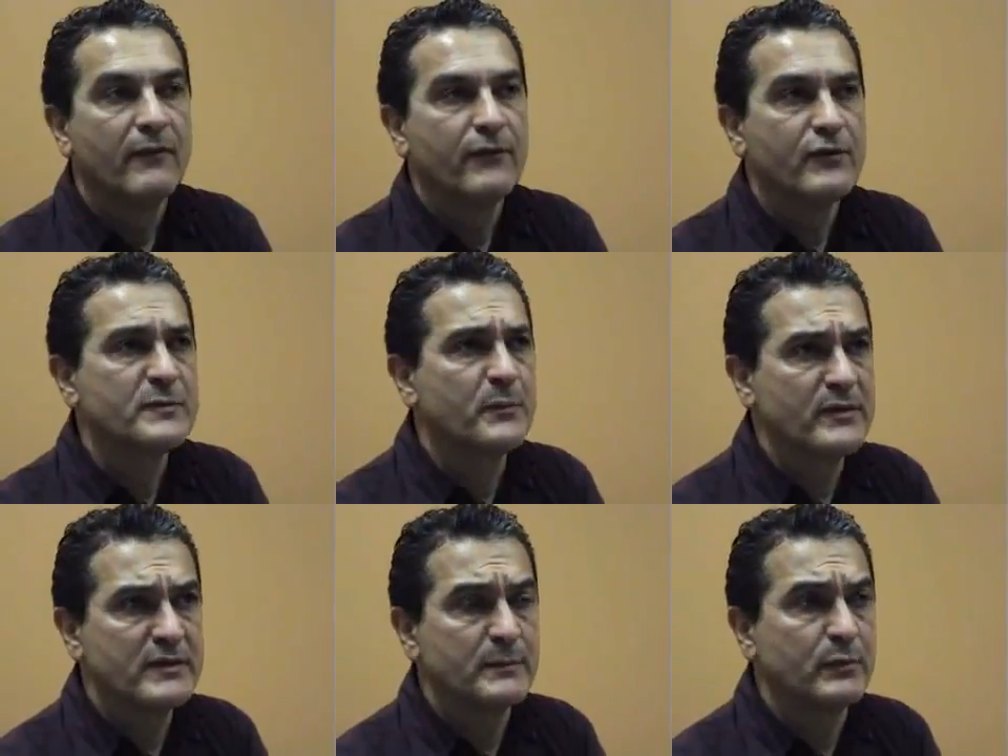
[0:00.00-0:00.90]
The first
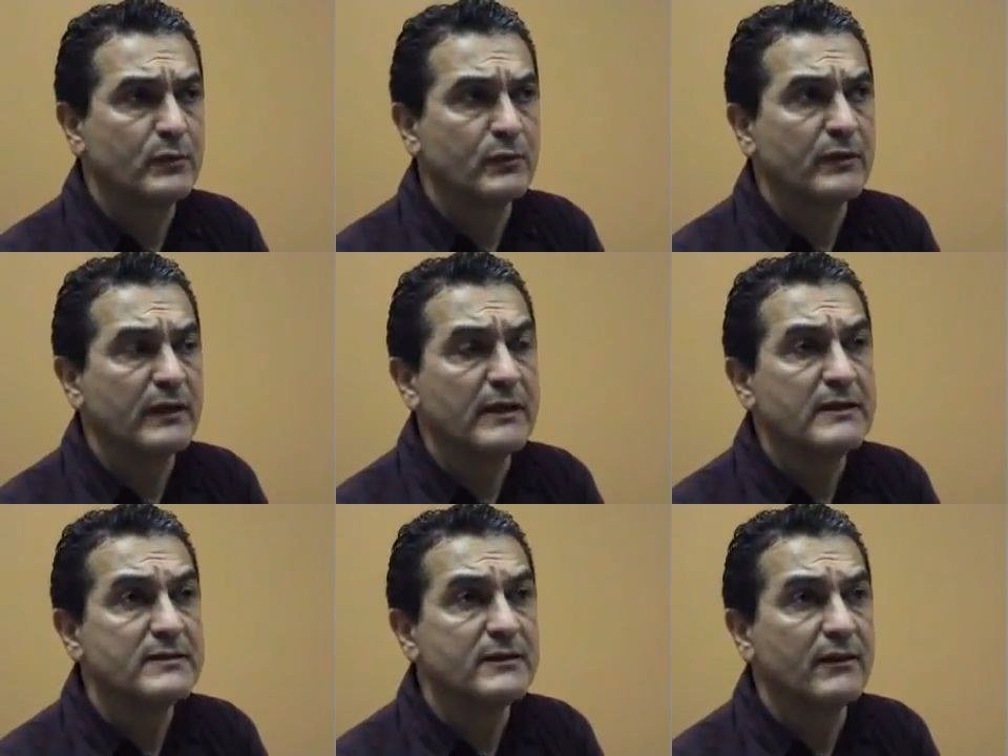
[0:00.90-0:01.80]
principle
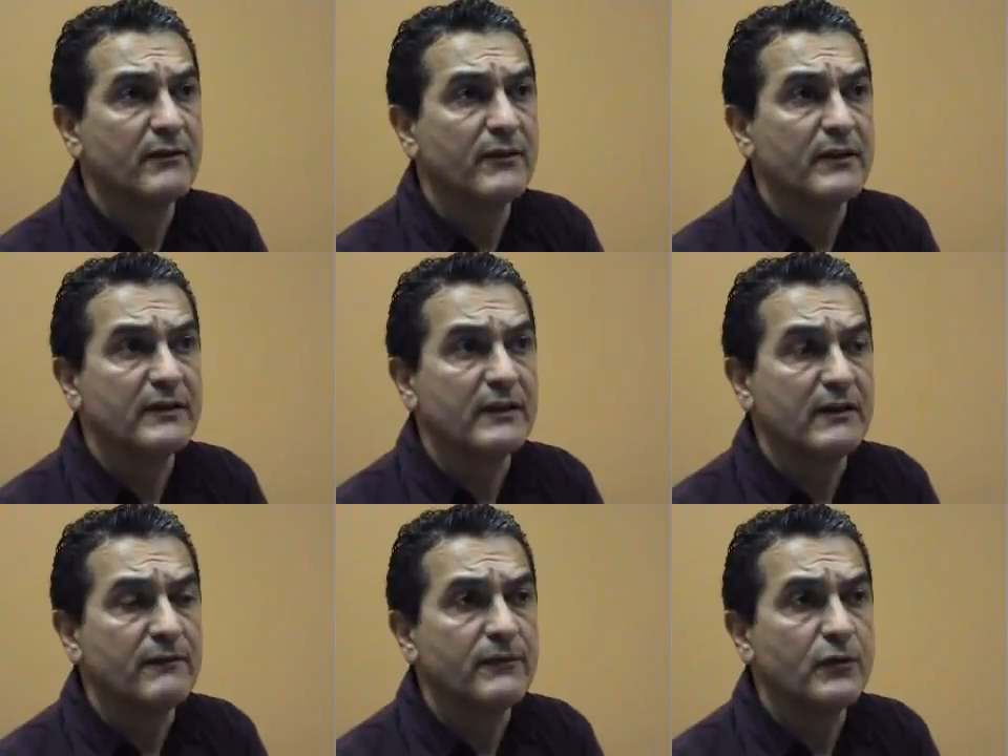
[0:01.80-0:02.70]
is that
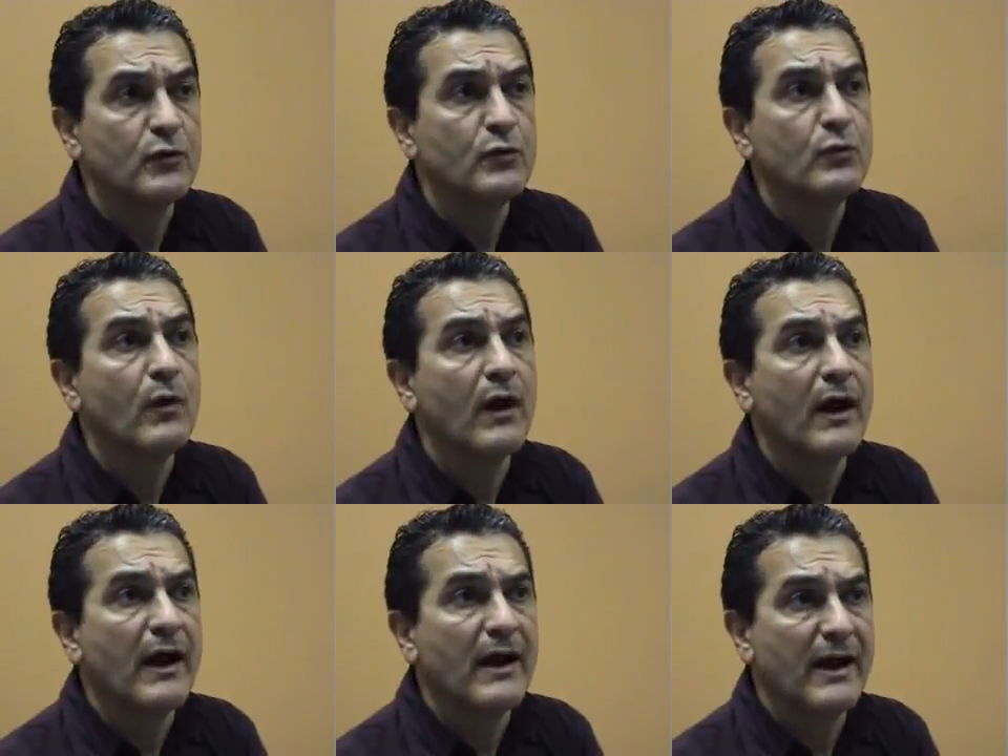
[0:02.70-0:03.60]
if you
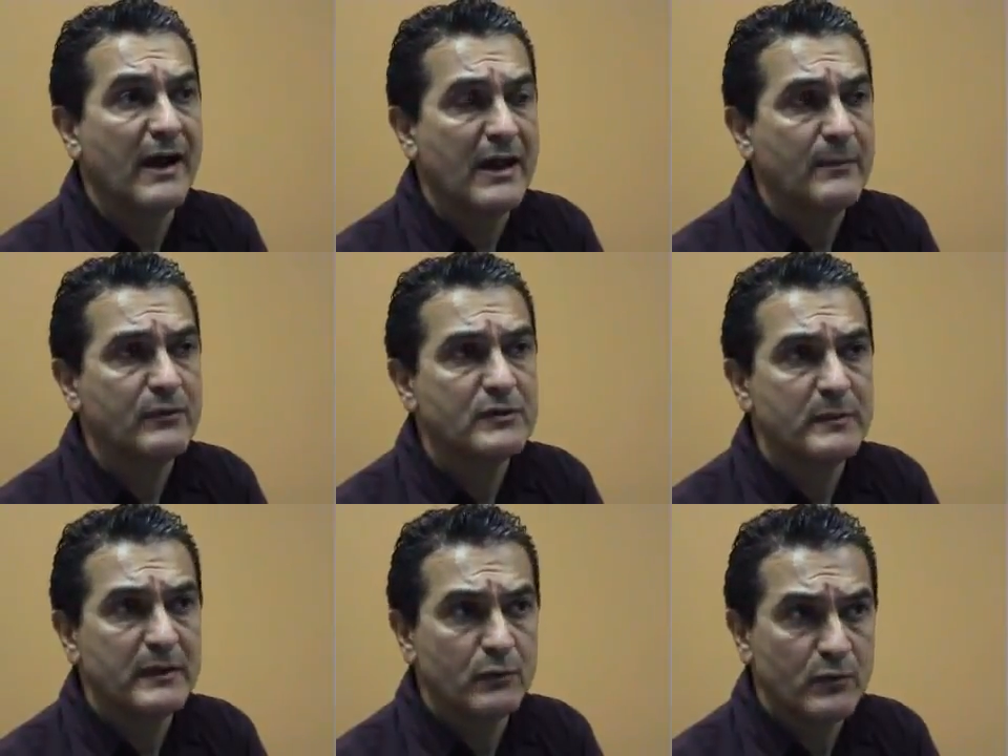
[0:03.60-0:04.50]
are able to
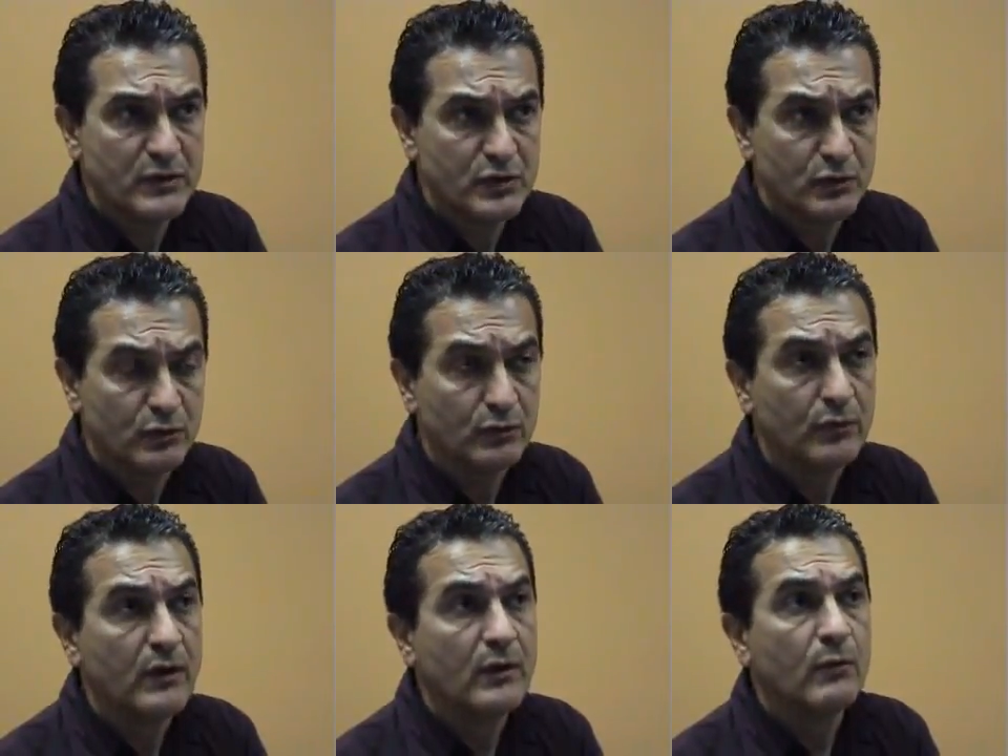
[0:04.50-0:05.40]
be original
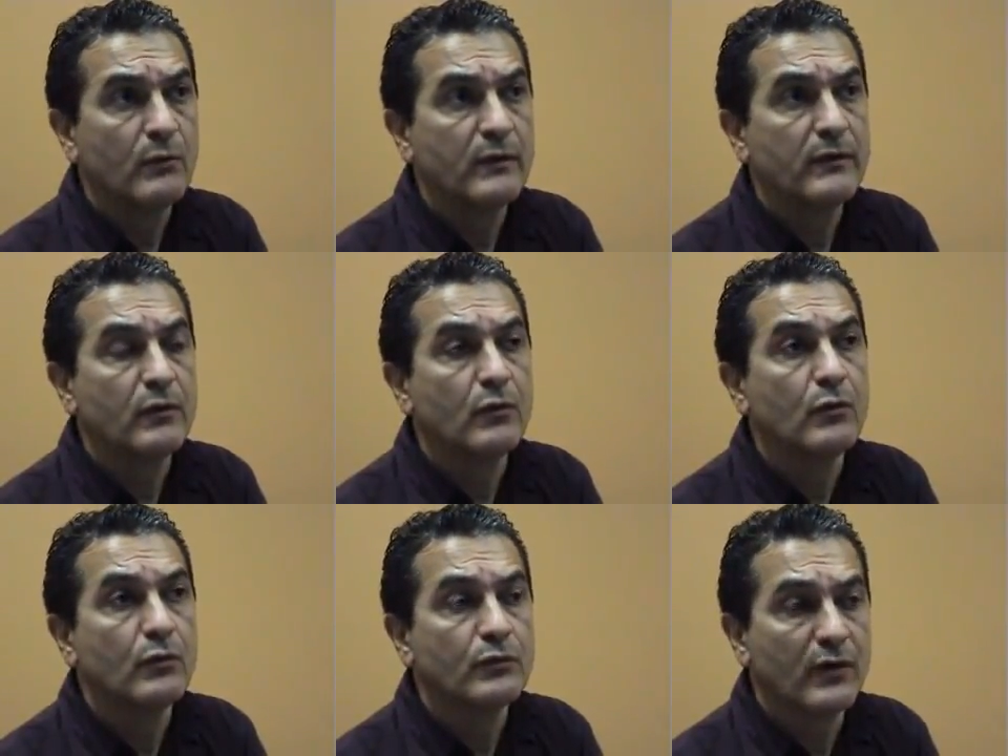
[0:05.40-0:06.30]
with
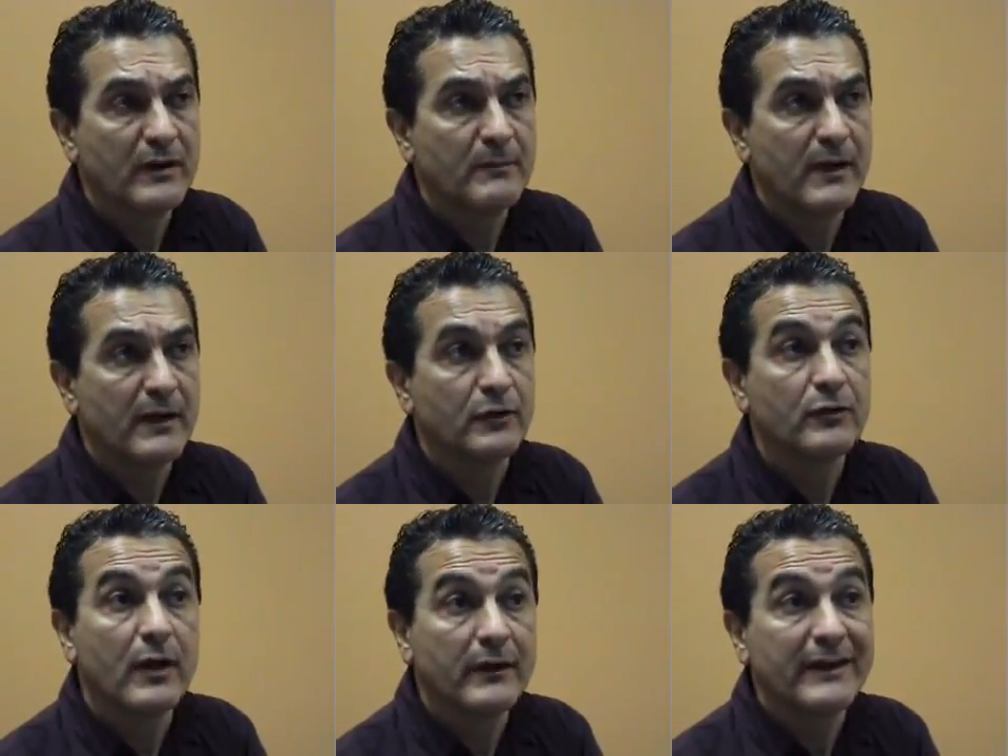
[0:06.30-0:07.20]
your trademark,
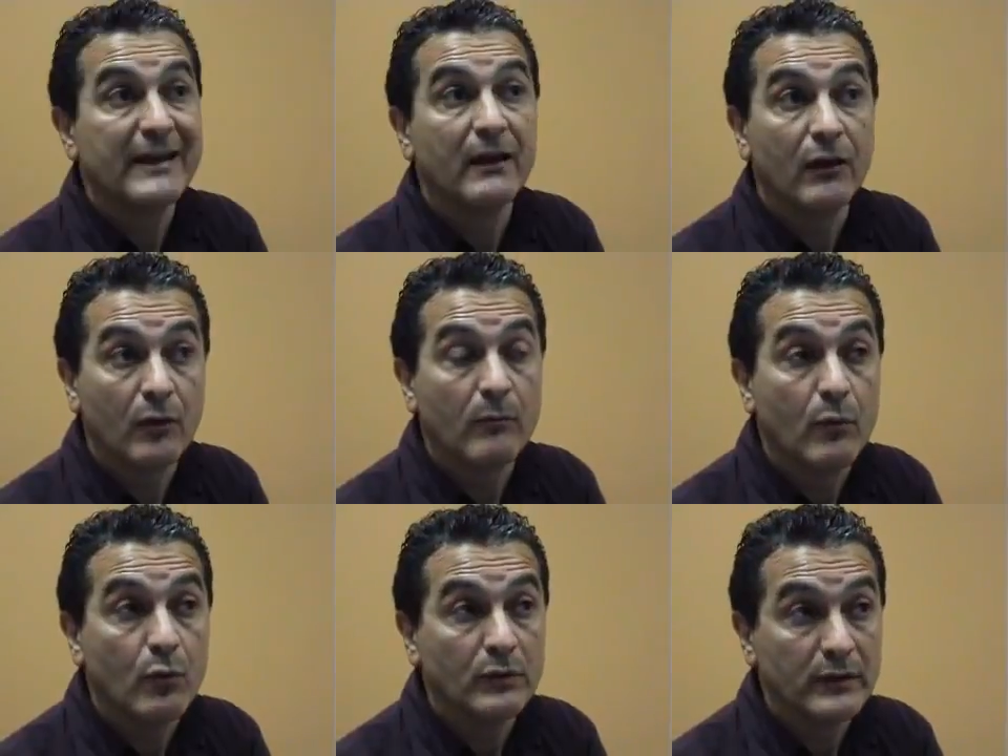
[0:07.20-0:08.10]
you're going to get a lot
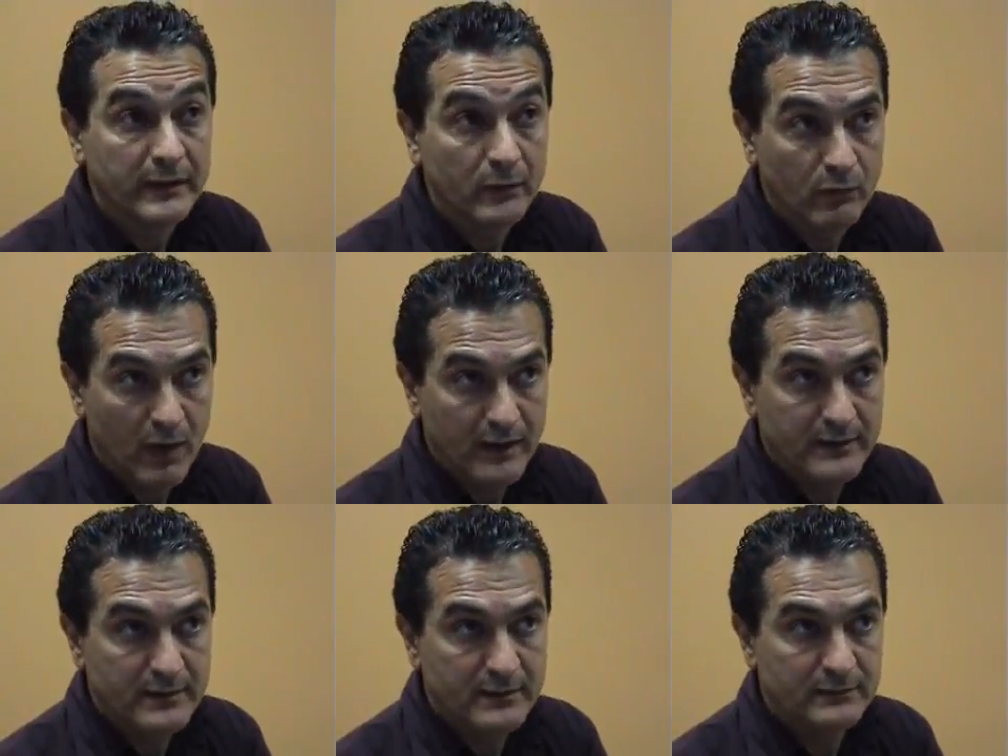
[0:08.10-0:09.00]
more legal
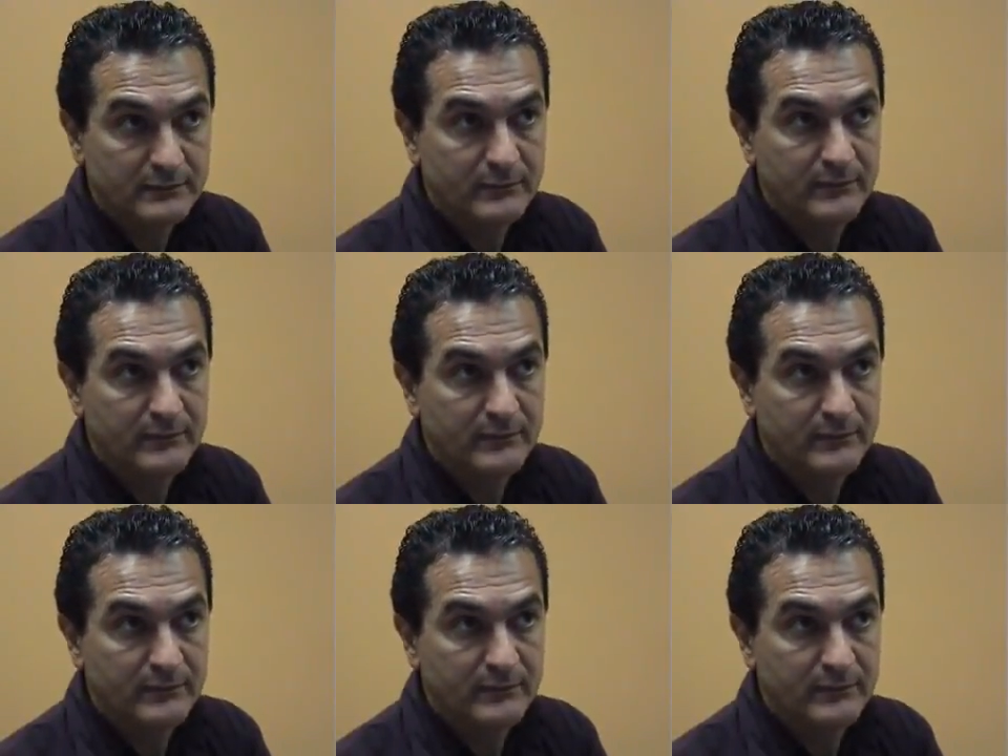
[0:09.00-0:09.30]
rights.